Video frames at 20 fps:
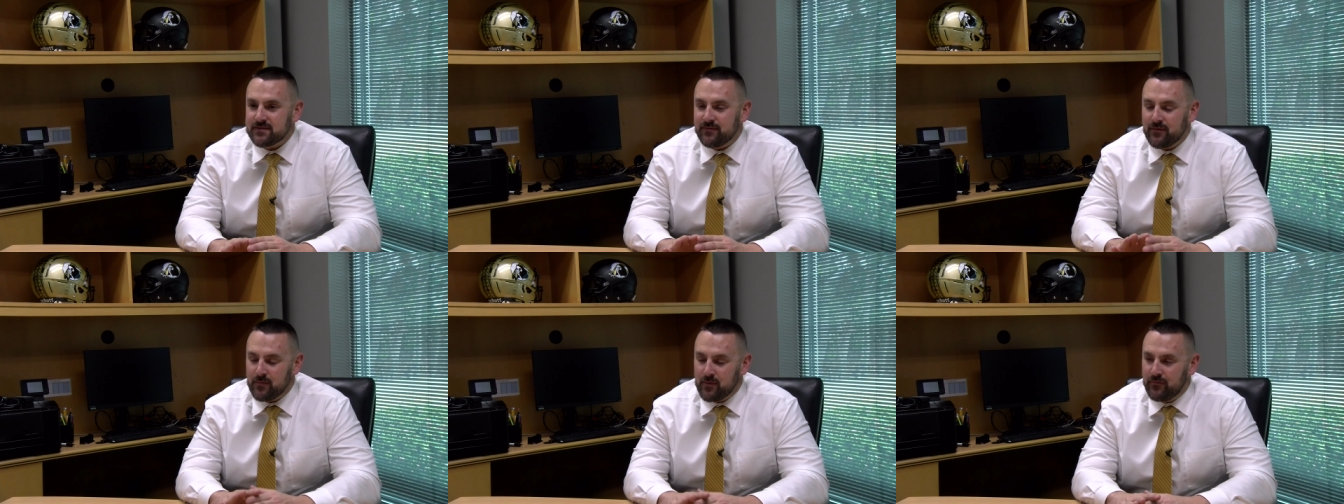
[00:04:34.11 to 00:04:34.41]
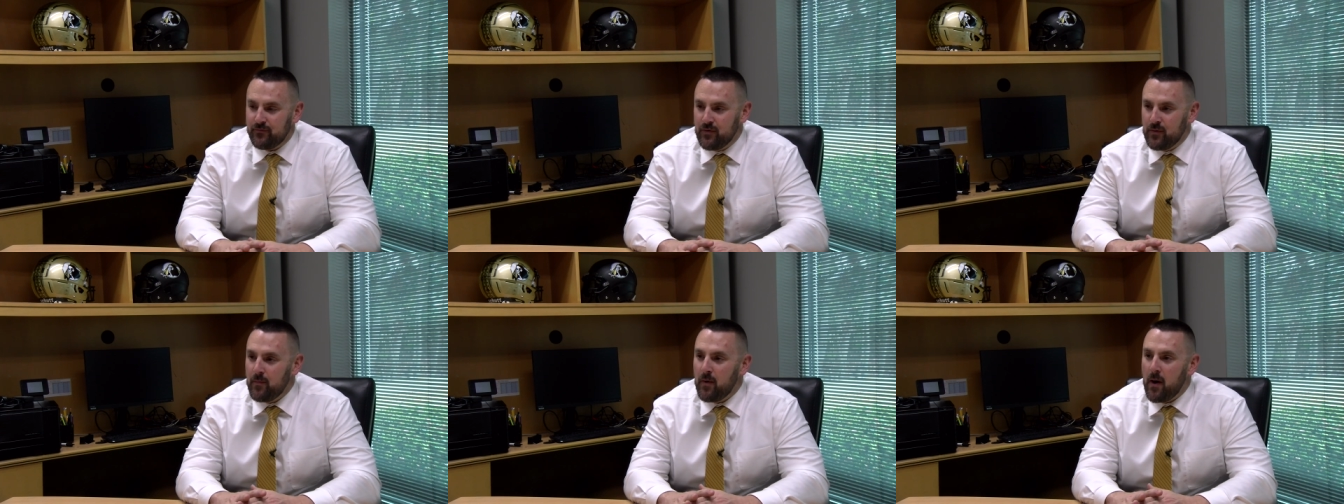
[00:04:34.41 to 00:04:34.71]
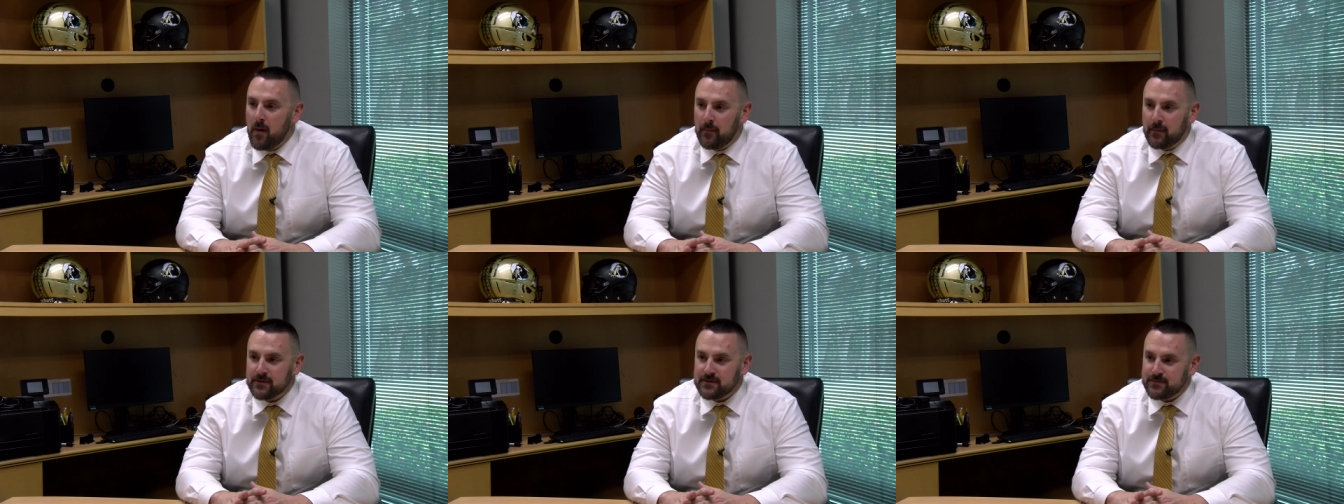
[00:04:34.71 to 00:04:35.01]
from a
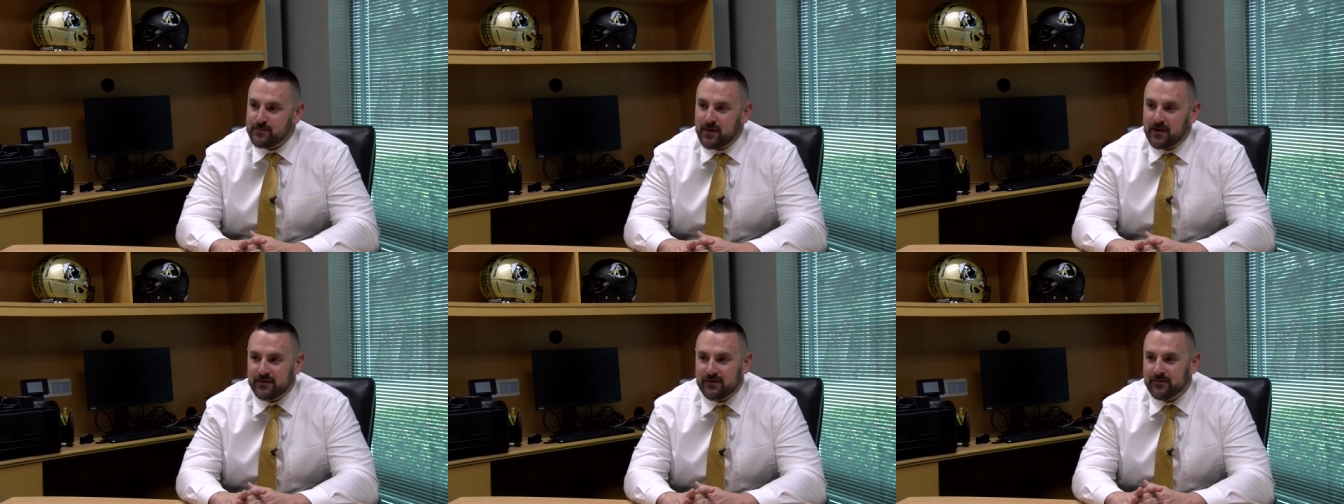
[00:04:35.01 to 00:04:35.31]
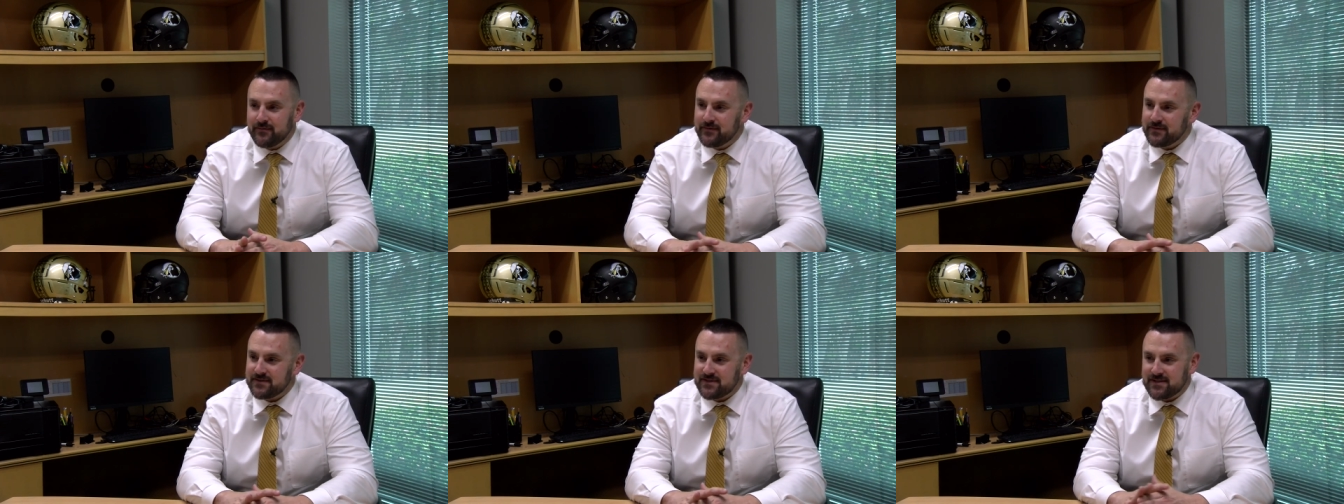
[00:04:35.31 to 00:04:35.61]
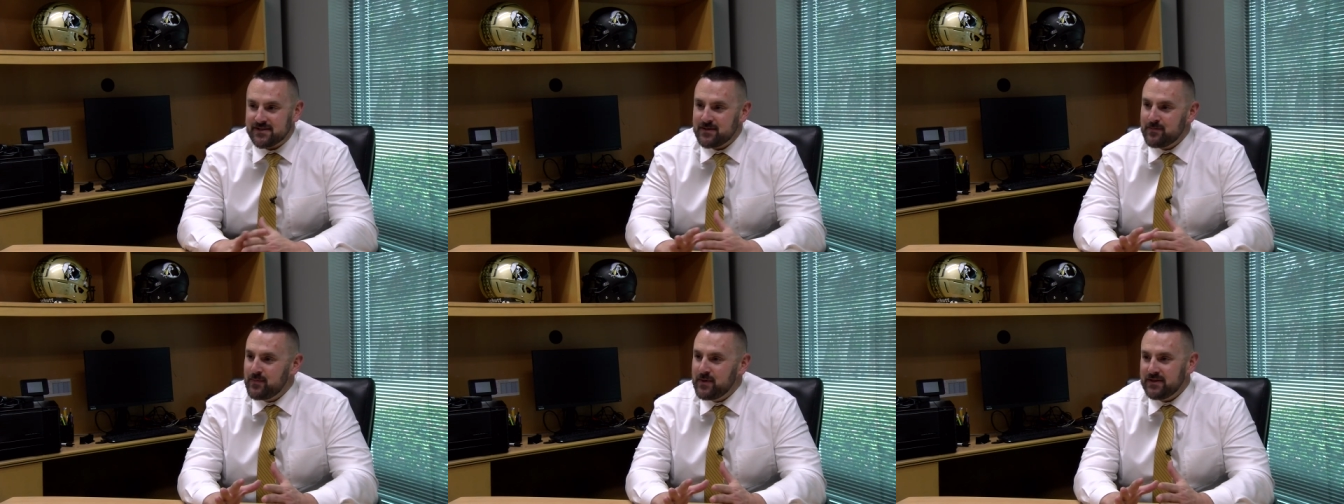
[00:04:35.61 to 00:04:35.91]
football perspective, a
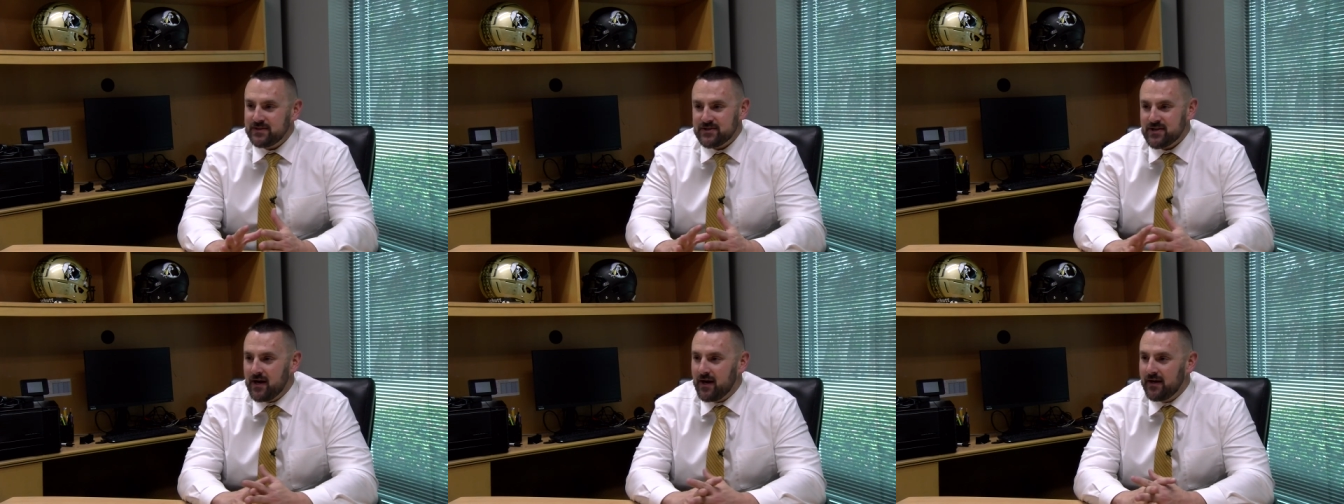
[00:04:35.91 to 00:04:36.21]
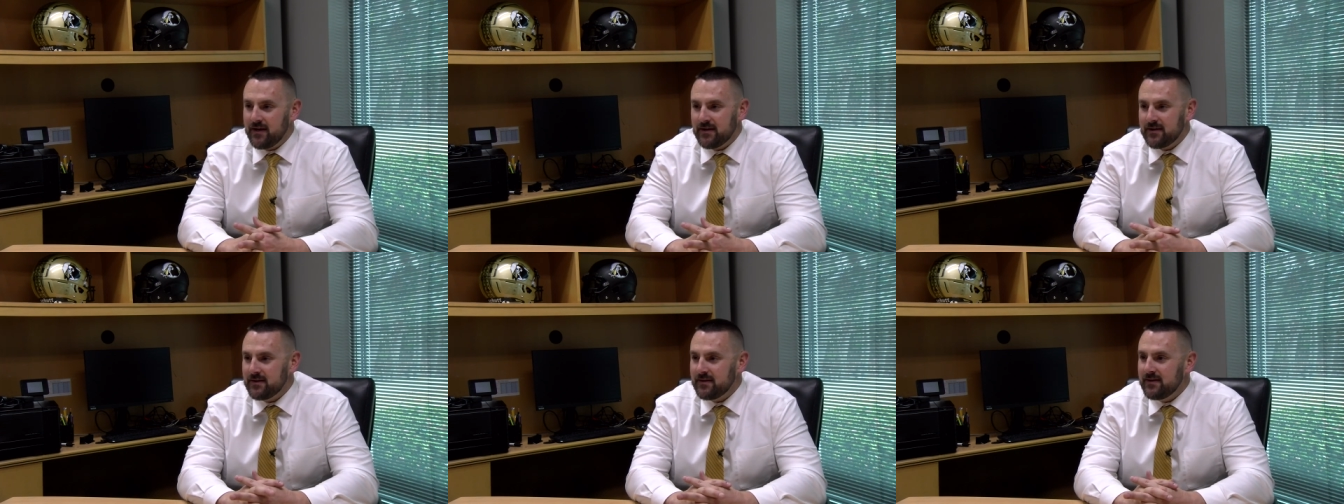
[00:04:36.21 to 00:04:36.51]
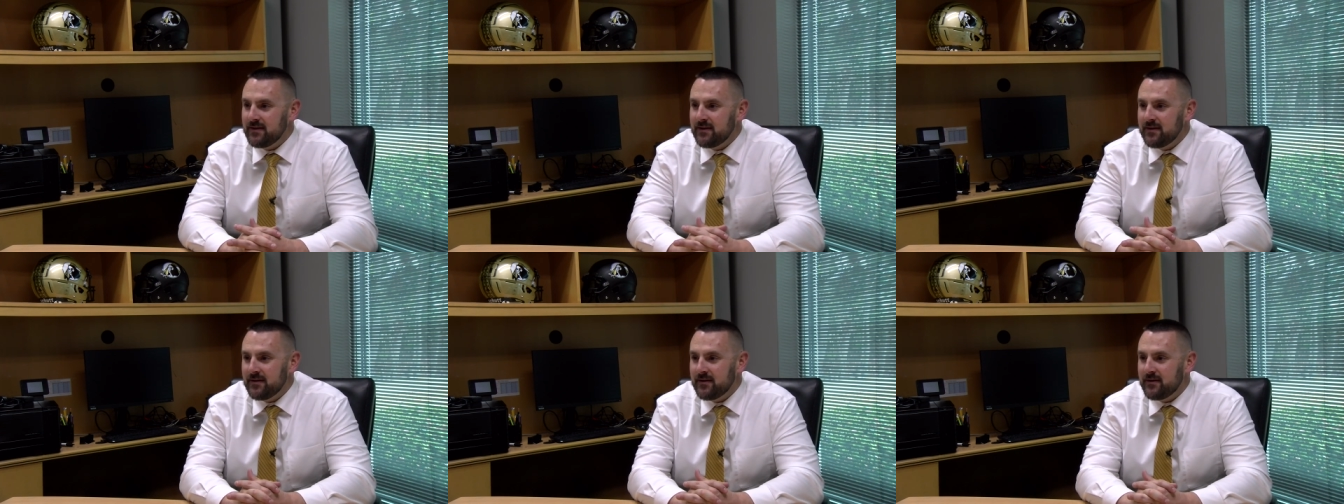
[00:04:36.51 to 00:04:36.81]
sleeping giant,
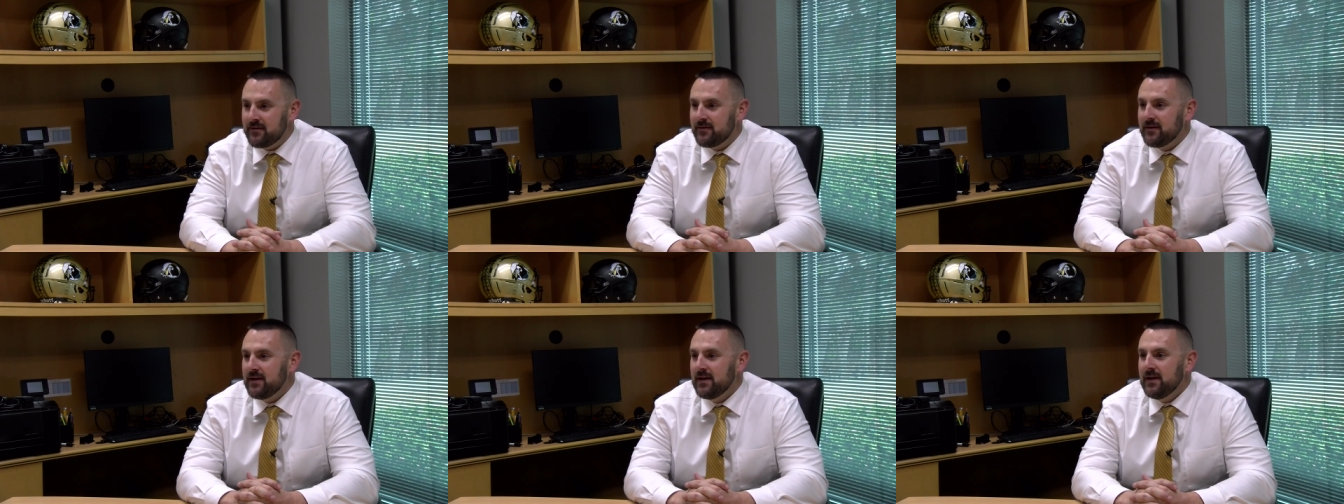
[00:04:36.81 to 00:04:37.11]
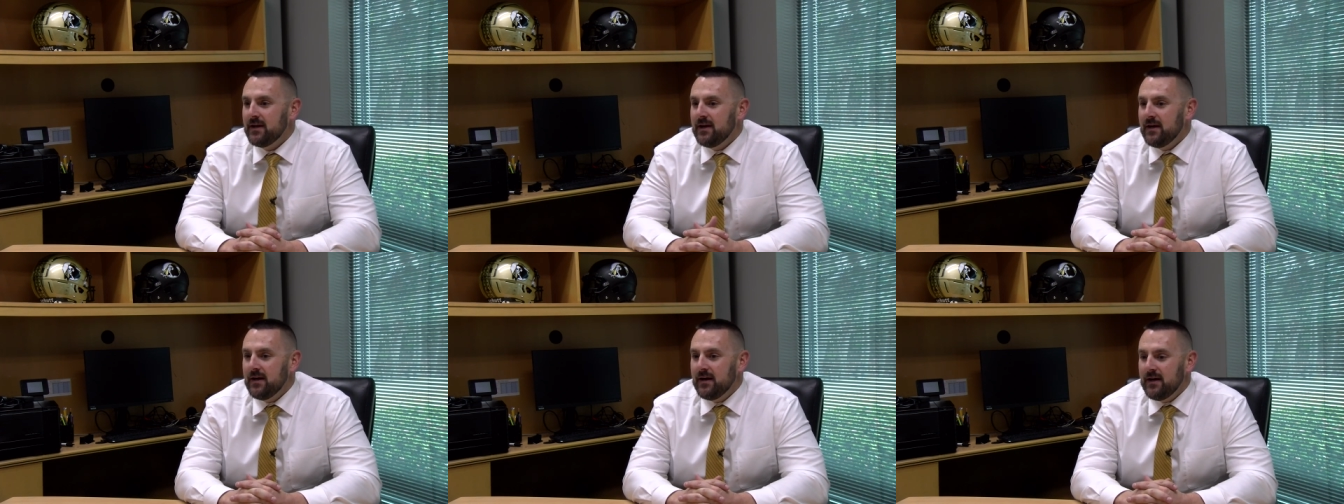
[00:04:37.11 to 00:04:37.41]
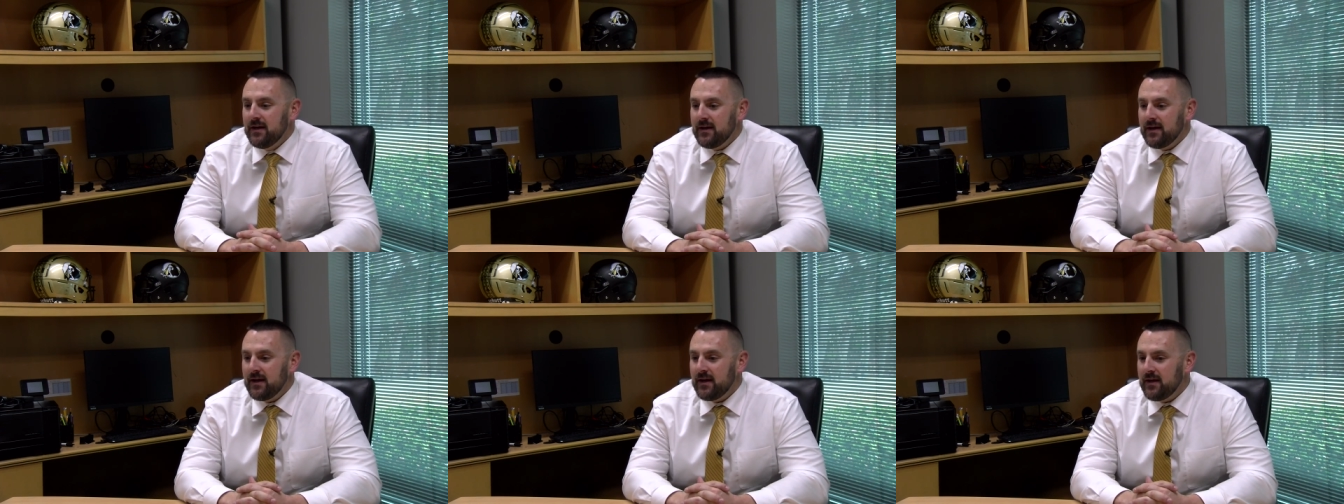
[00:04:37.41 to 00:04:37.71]
you know,
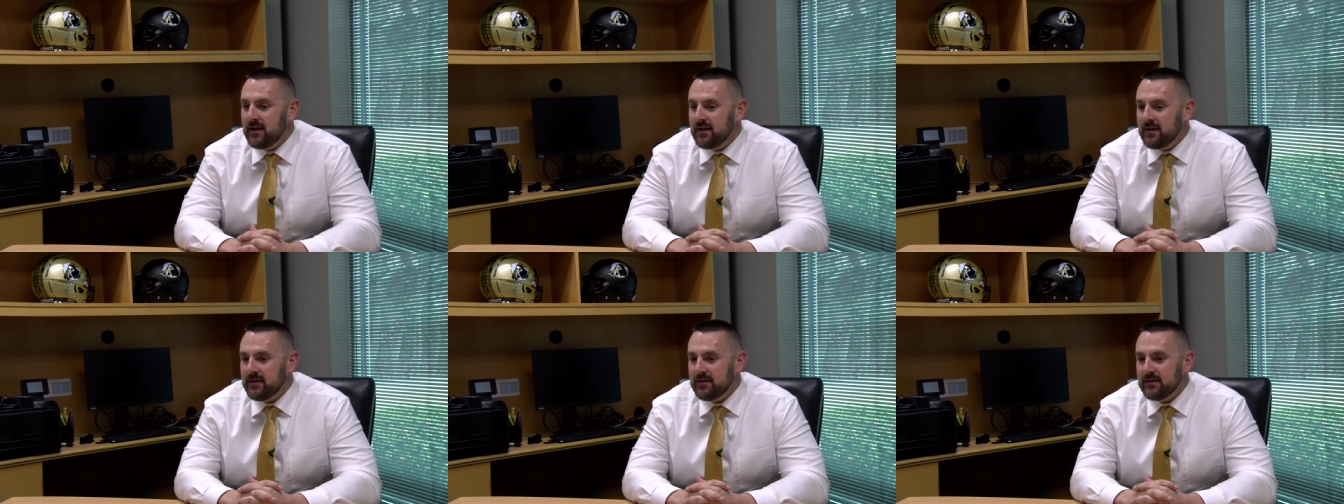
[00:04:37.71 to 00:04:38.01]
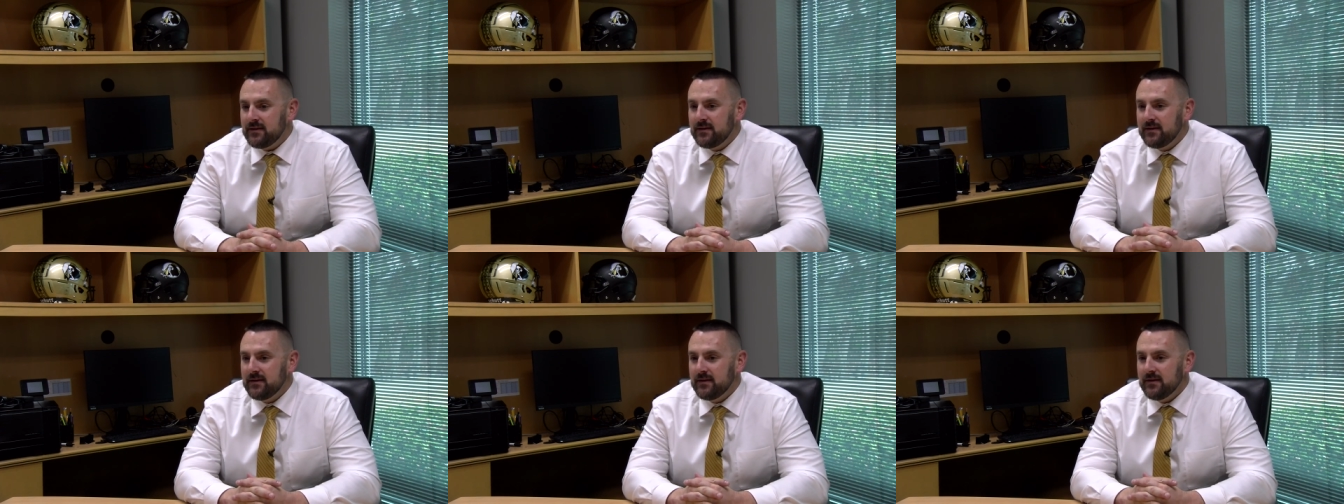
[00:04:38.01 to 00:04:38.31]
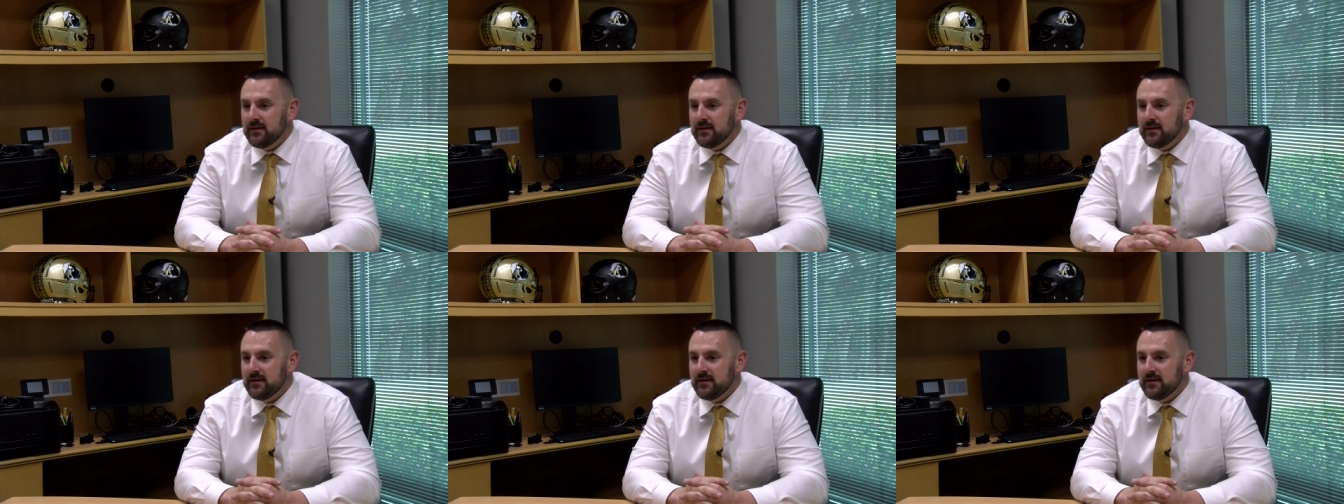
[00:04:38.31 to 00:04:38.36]
and